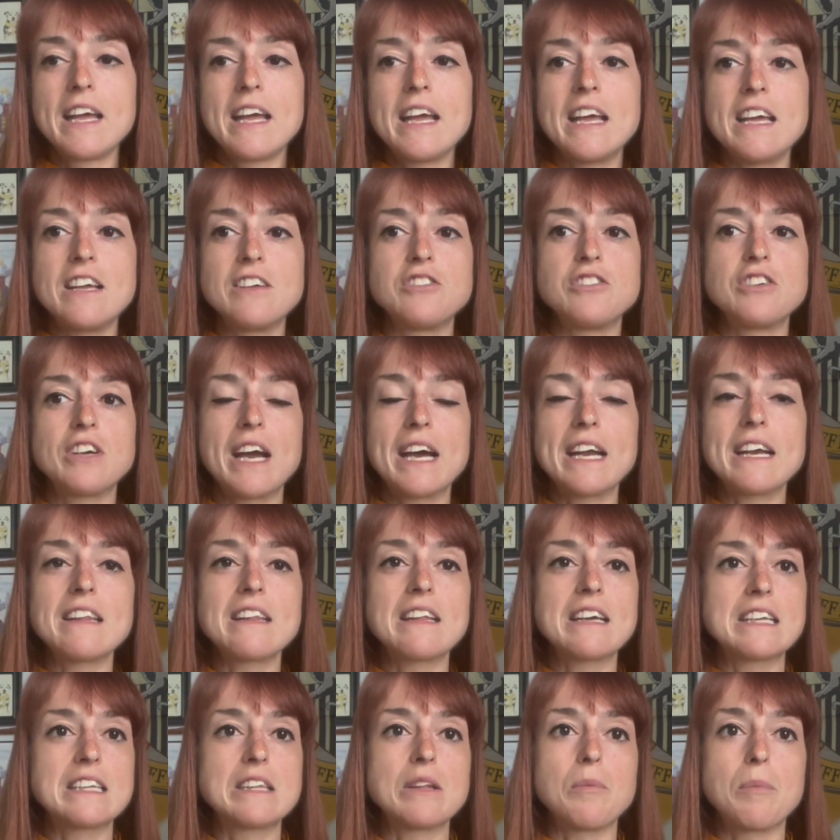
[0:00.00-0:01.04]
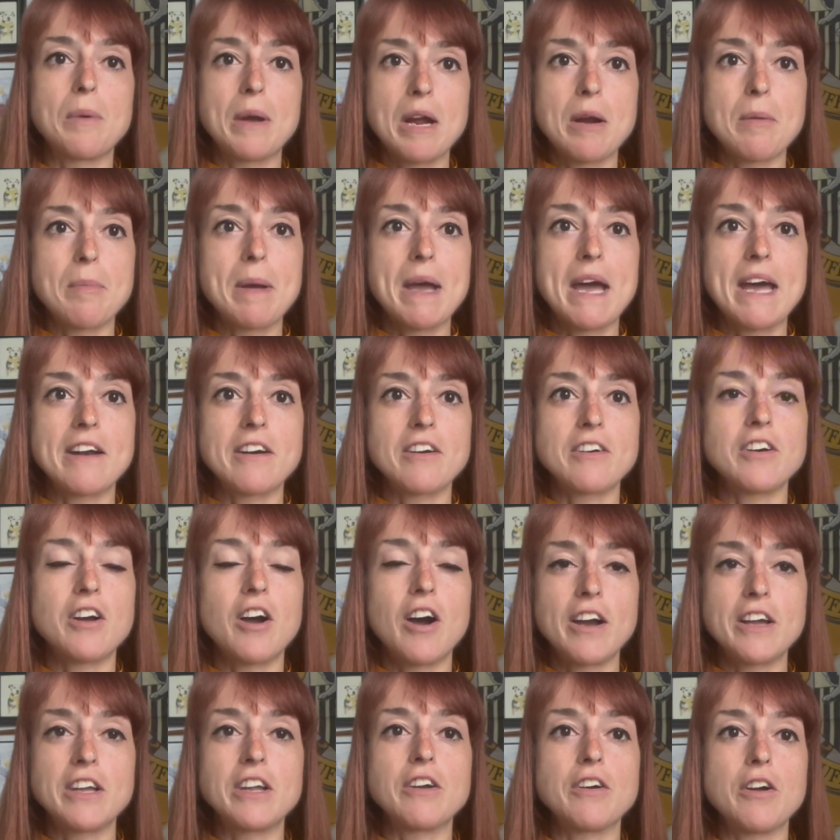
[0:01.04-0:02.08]
is you got to look at the wear pattern
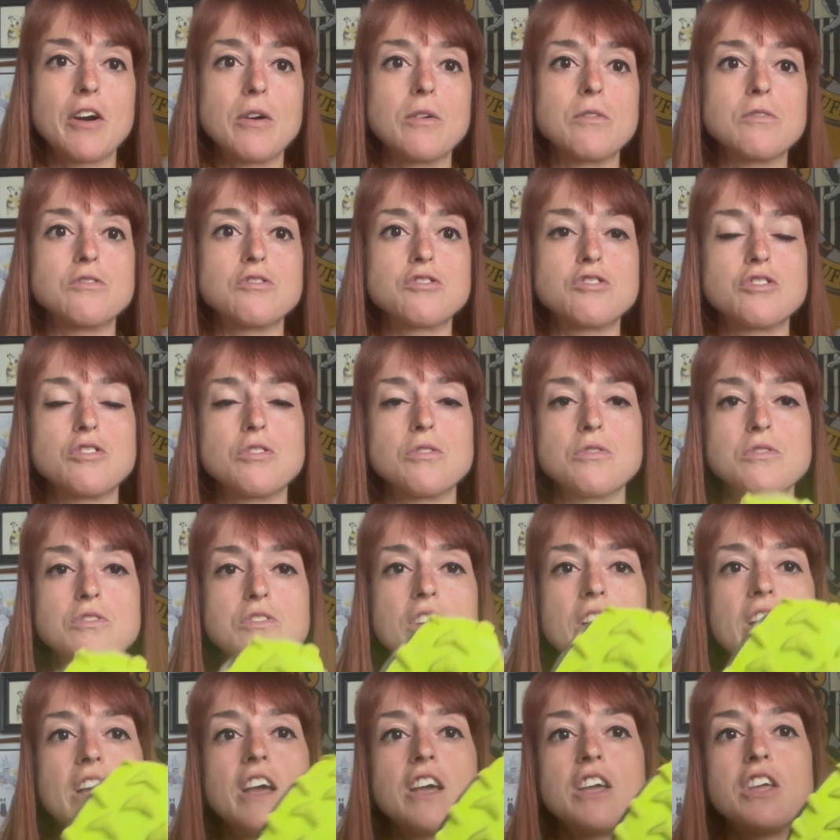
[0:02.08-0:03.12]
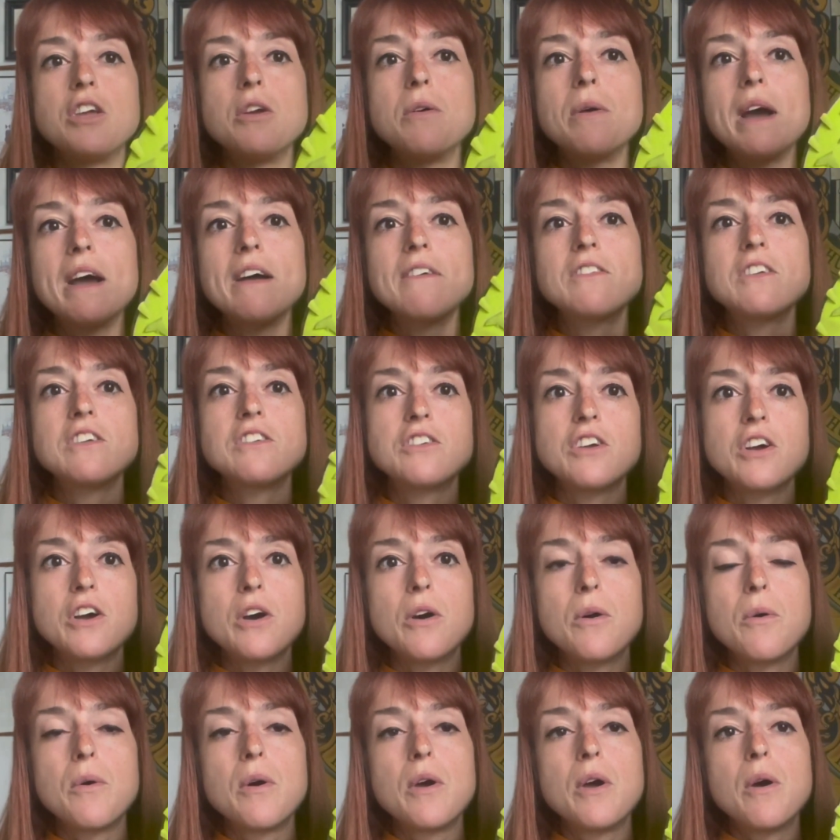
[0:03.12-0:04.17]
on your own shoes. You have to
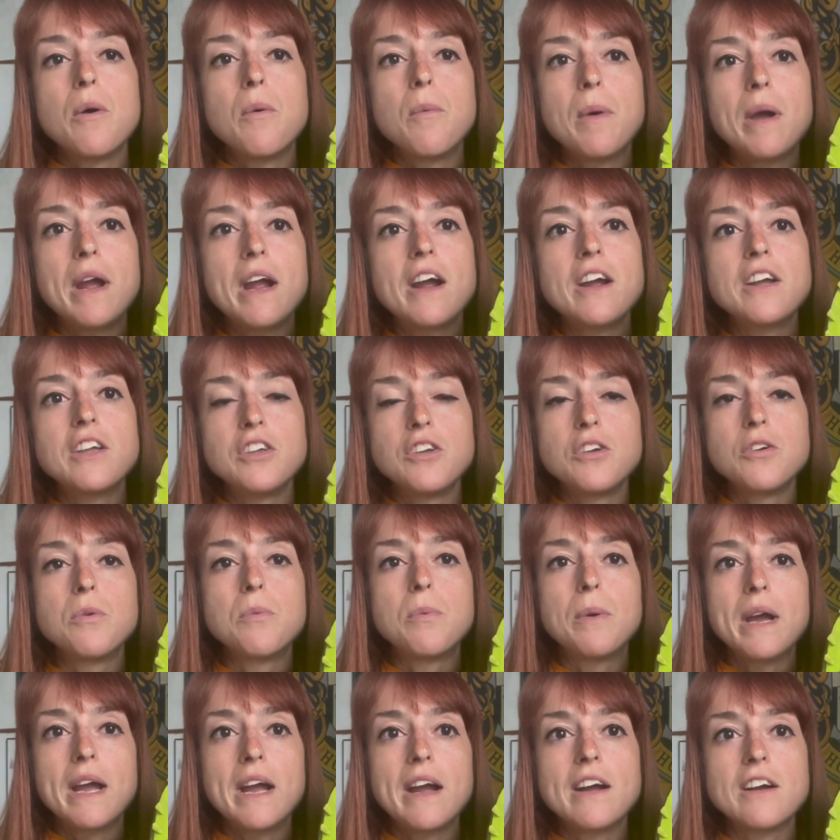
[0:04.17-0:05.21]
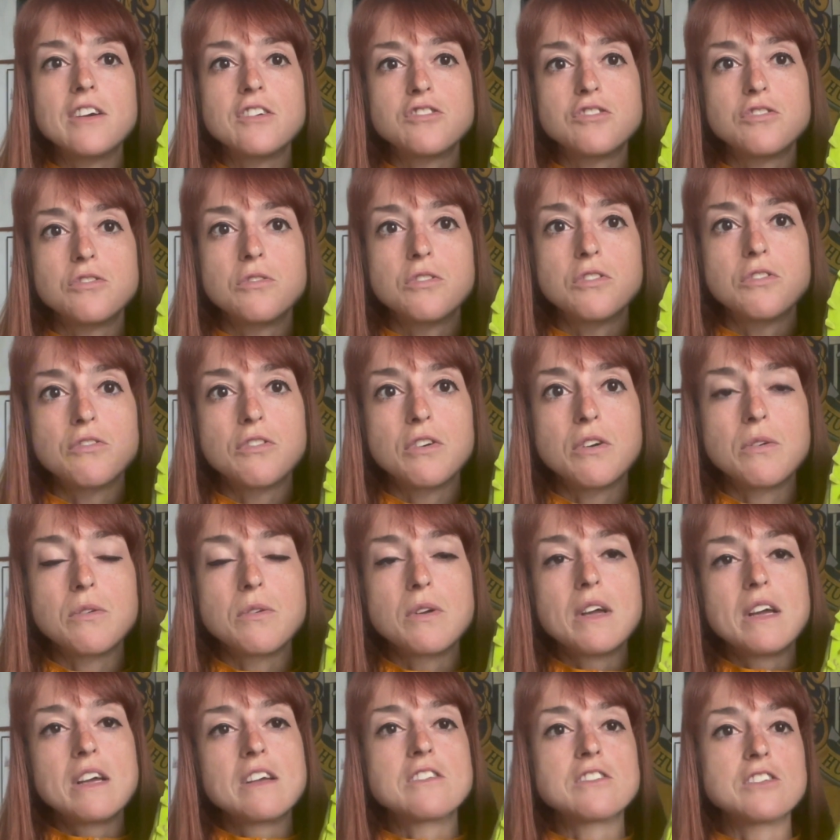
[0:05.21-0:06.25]
know where you wear a shoe through.
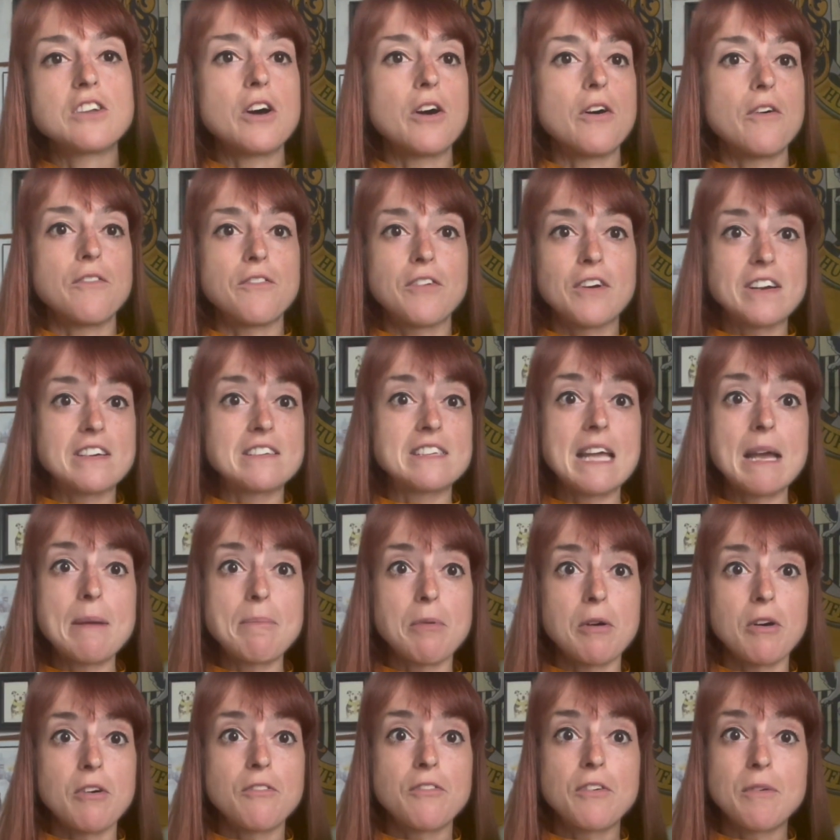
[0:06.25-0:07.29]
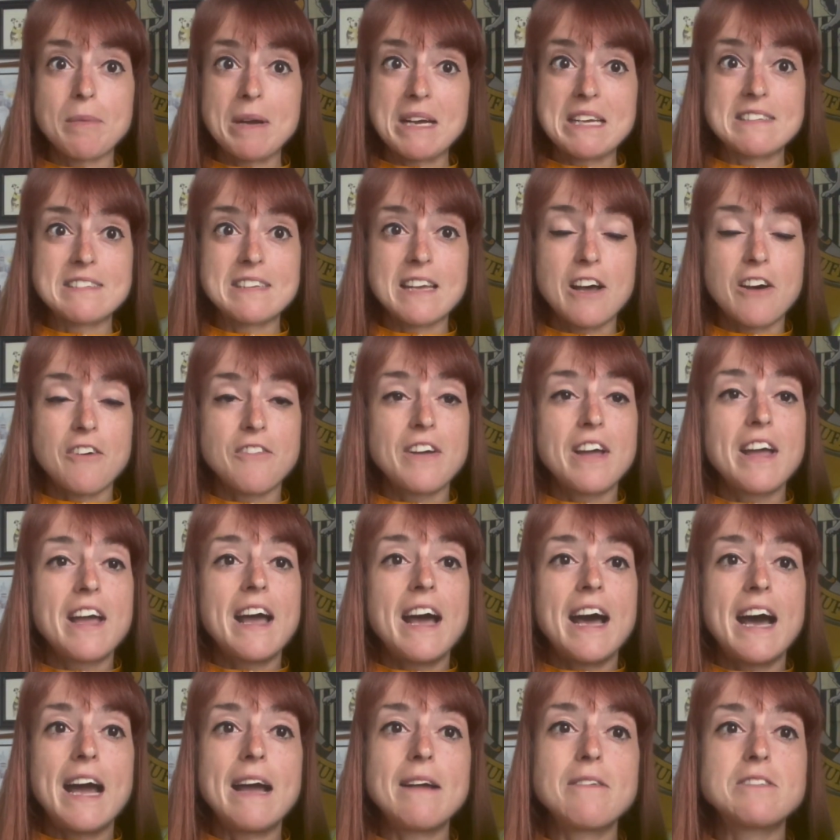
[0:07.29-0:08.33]
So, for example, for myself,
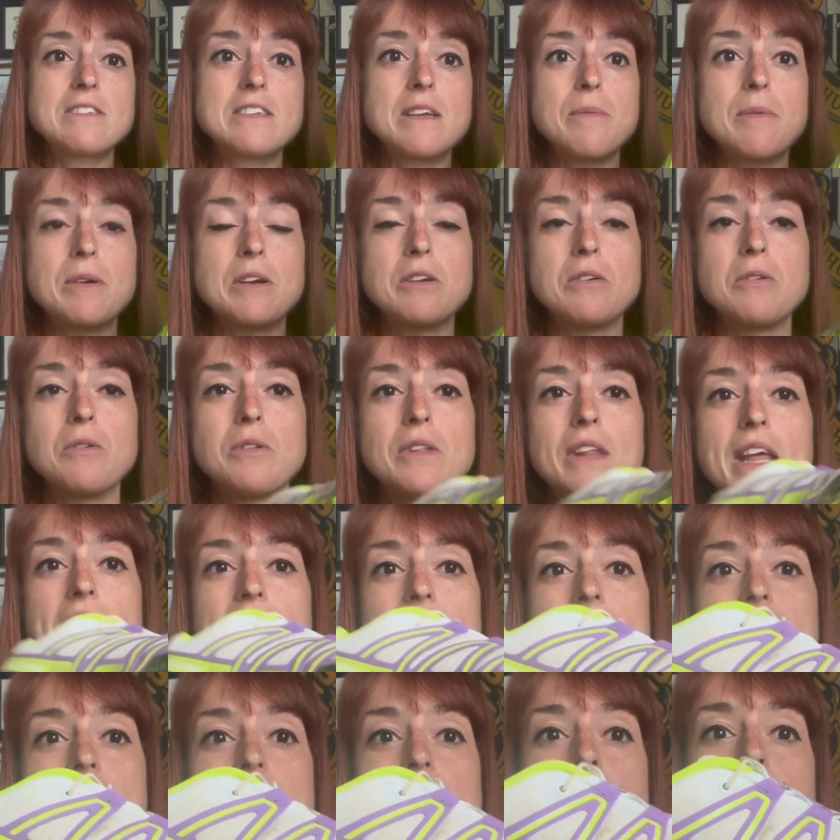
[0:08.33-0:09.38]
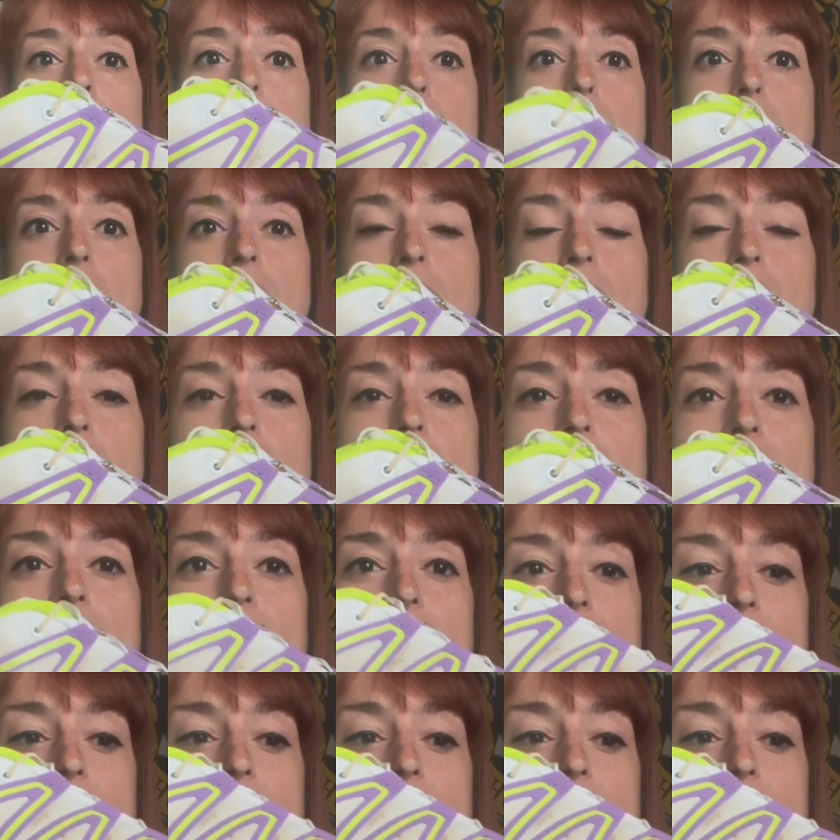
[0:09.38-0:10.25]
I'm someone who lands on my foot, and I